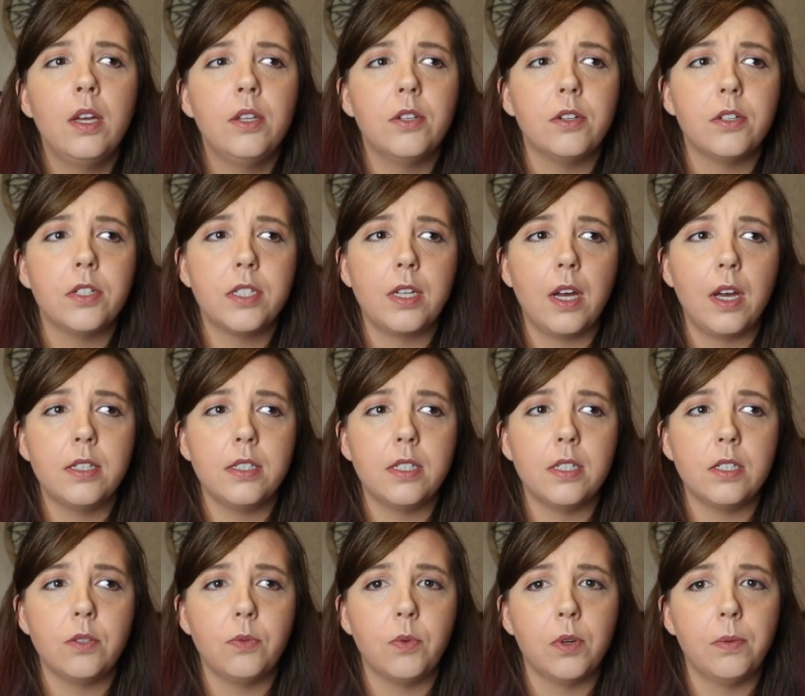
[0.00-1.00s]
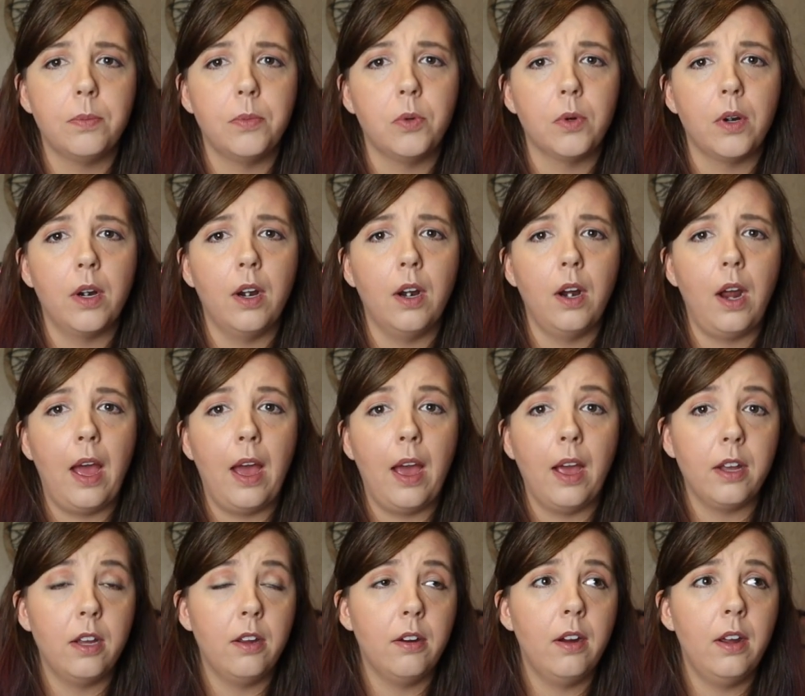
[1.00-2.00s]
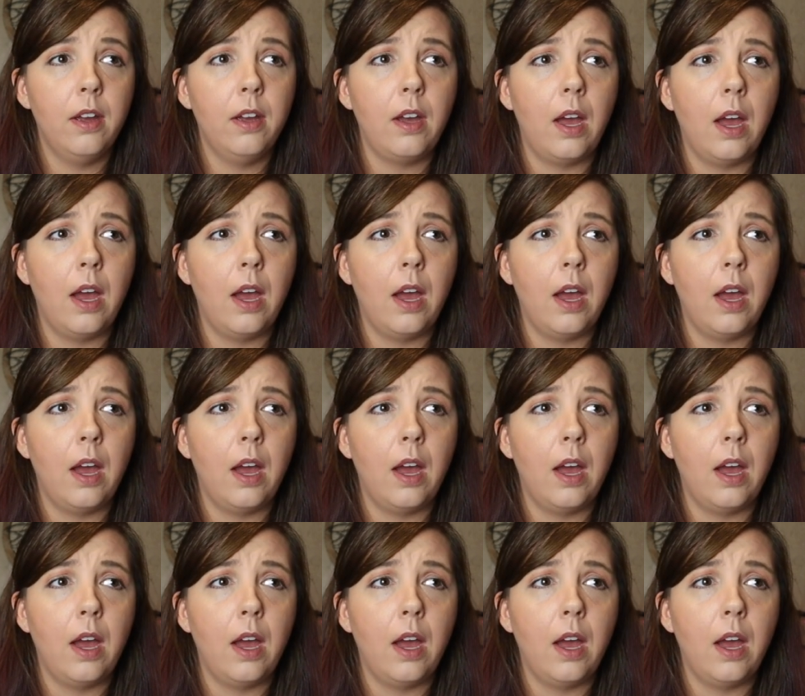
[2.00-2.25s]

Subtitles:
Their sizes were more accurate.